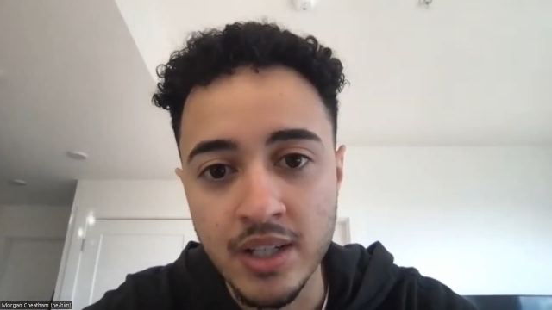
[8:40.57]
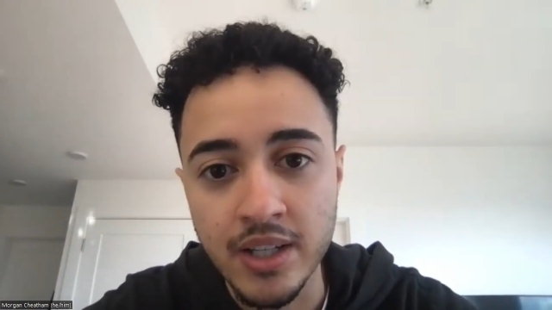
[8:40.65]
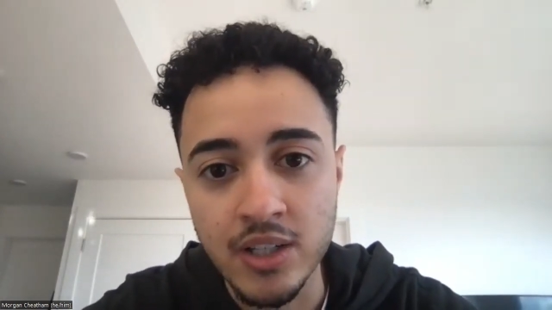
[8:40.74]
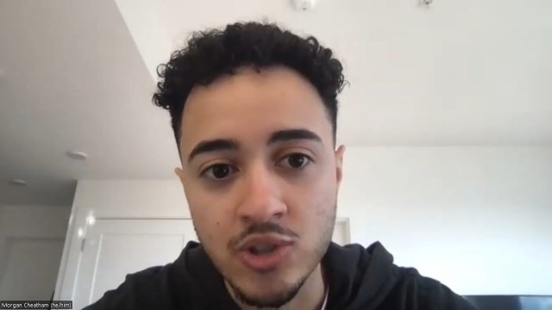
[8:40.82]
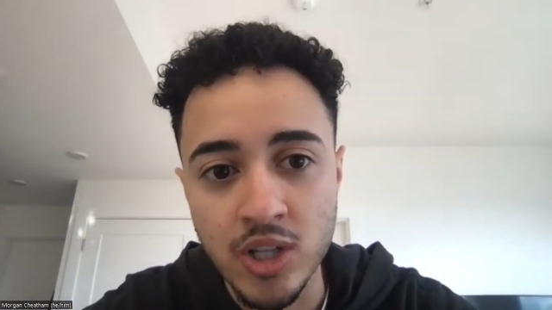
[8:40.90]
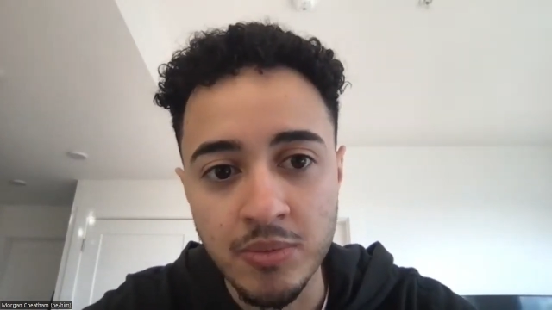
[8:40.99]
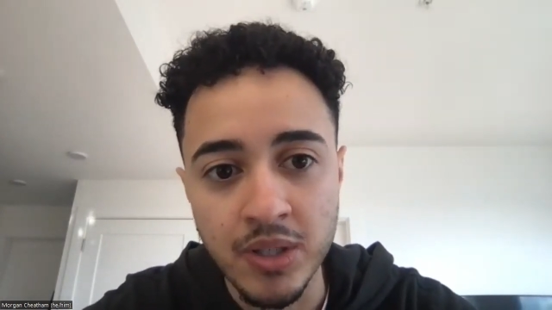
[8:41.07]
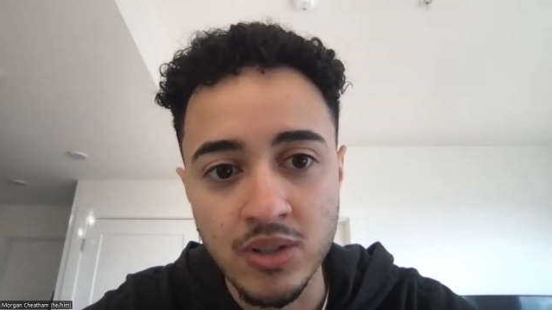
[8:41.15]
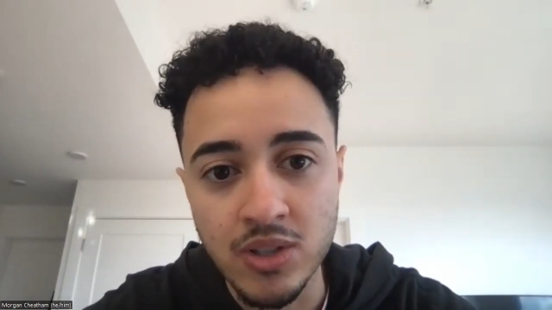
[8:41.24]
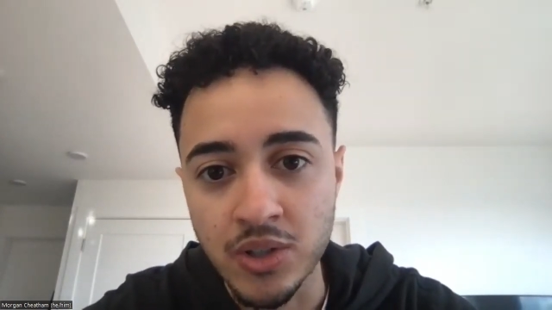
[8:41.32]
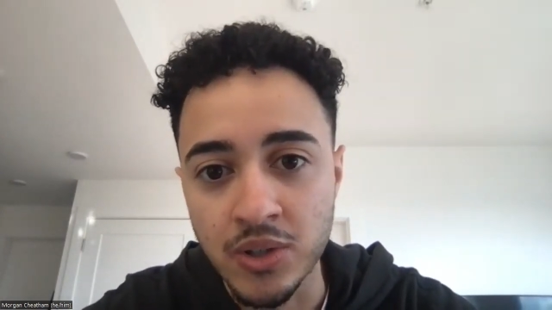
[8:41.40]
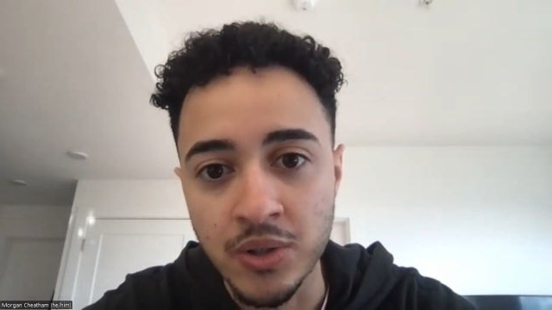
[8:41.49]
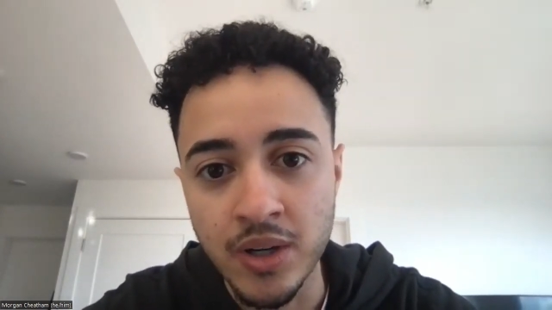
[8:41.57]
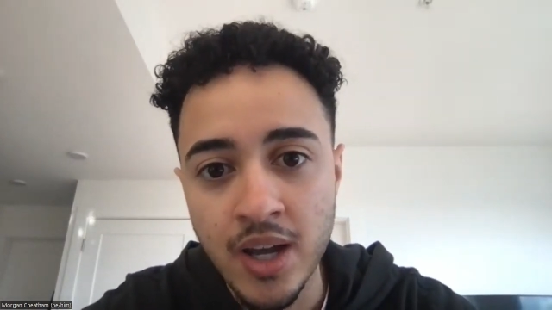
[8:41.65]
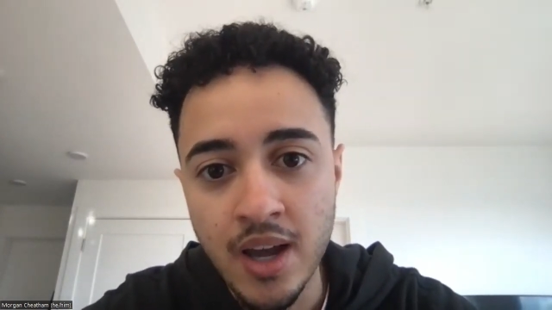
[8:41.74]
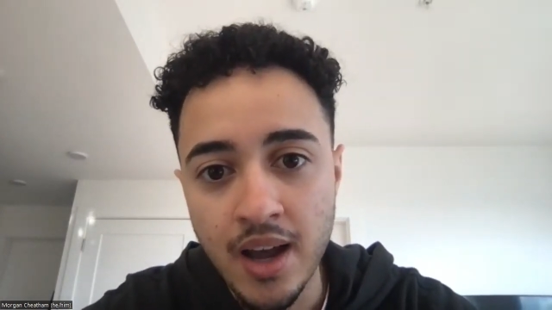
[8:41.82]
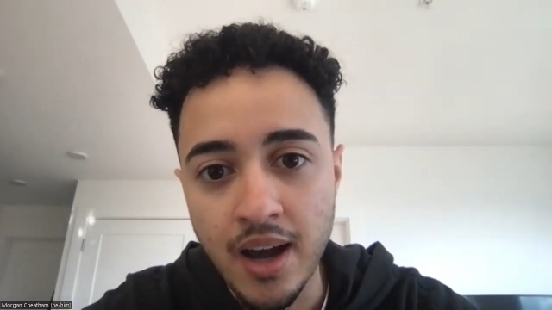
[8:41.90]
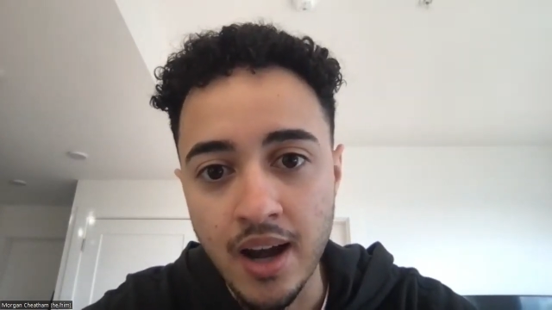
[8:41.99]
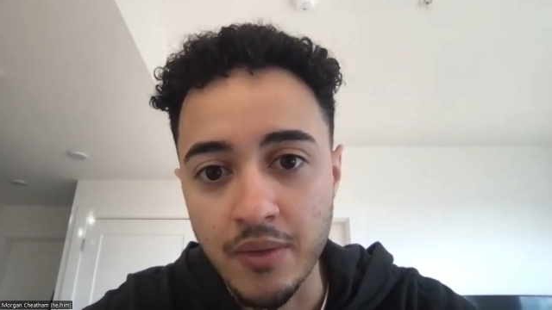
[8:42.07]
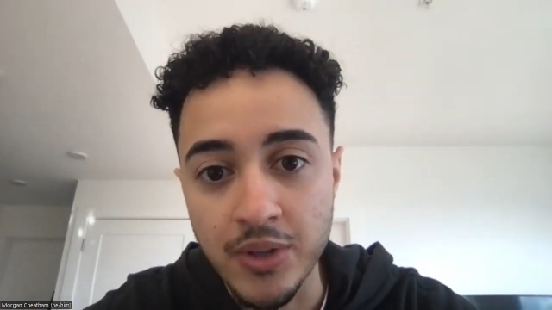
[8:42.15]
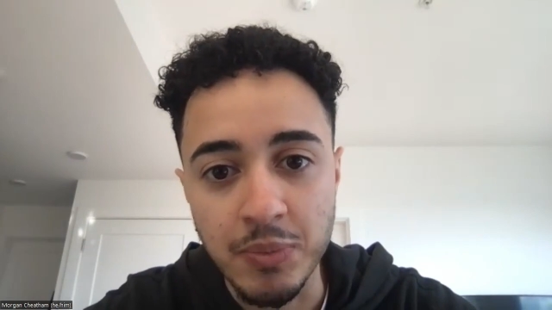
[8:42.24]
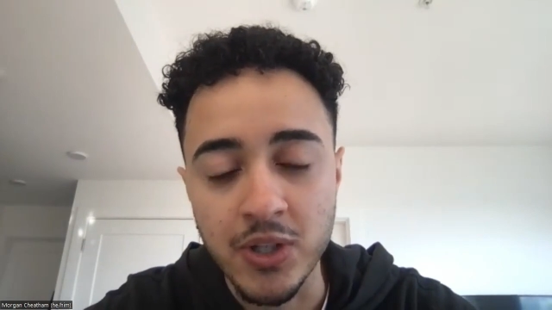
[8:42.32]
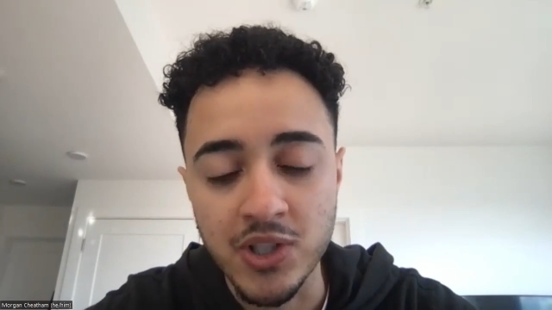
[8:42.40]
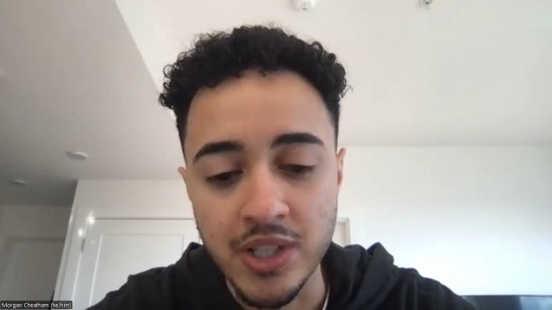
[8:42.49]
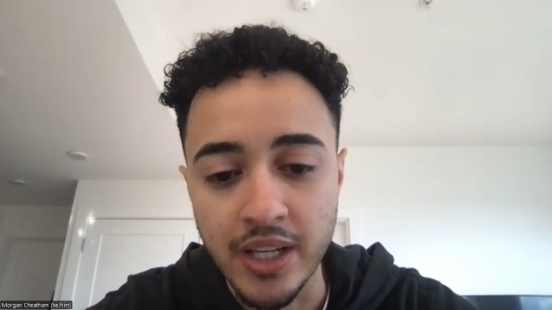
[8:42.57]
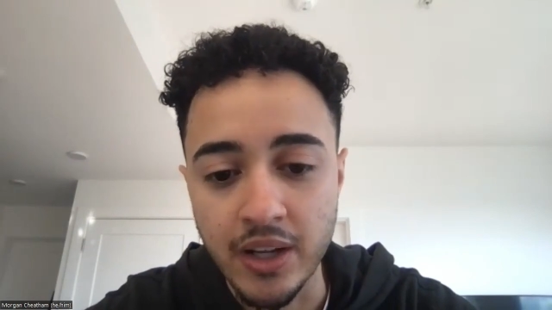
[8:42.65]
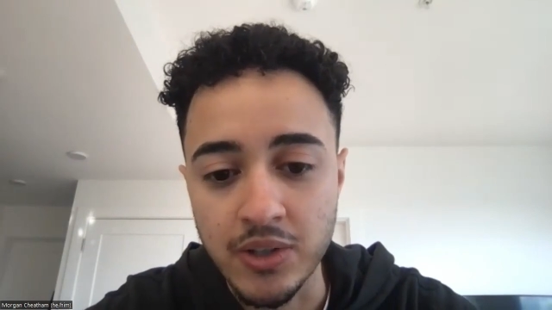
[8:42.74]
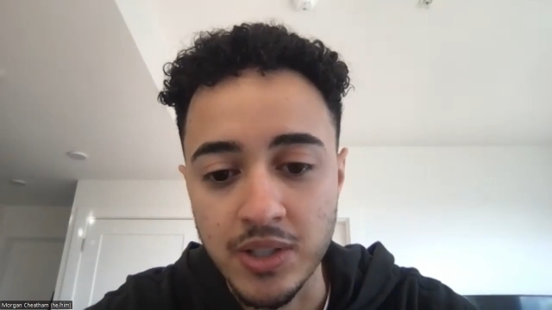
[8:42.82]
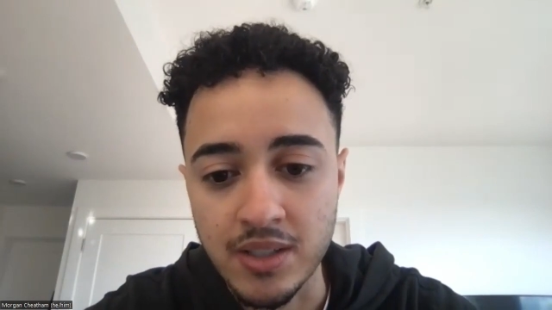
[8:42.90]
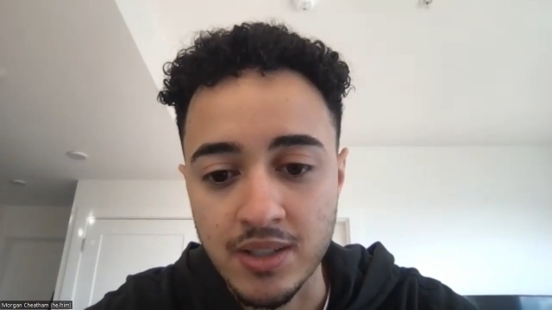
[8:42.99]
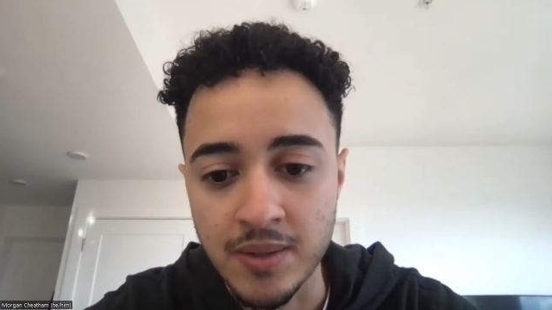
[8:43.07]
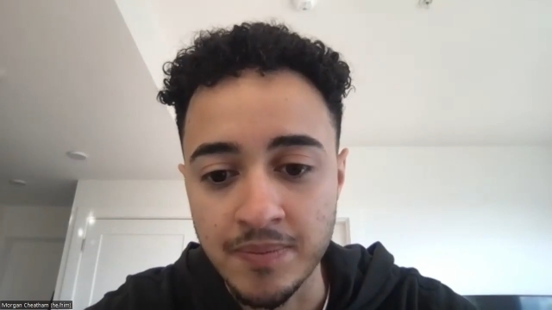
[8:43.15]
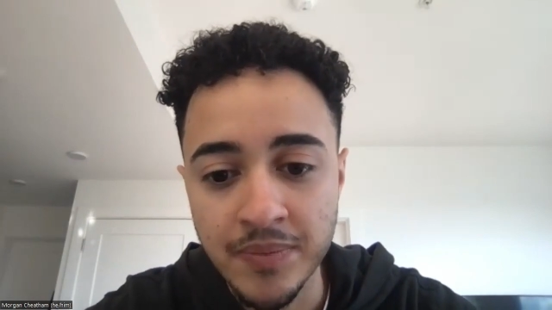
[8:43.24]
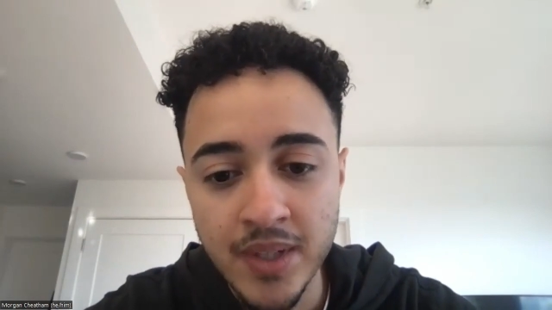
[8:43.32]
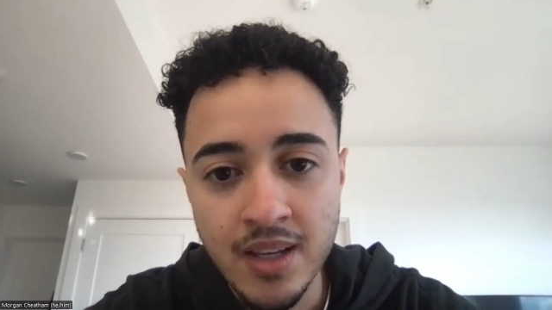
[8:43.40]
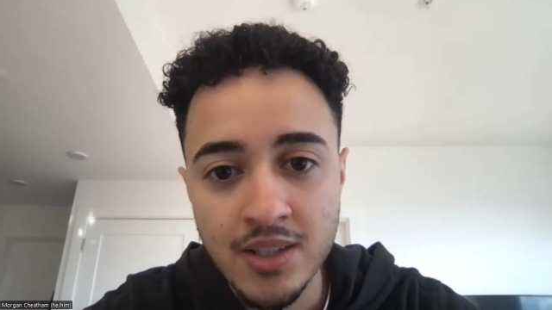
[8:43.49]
to contribute to this burgeoning ecosystem.